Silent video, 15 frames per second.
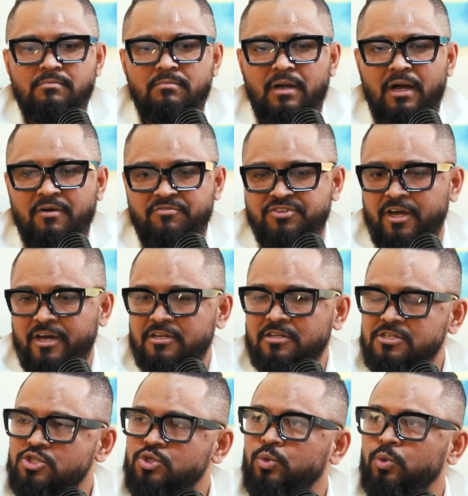I've started
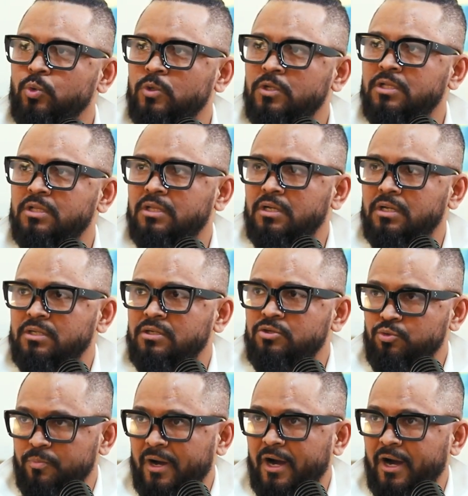a school in Dubai.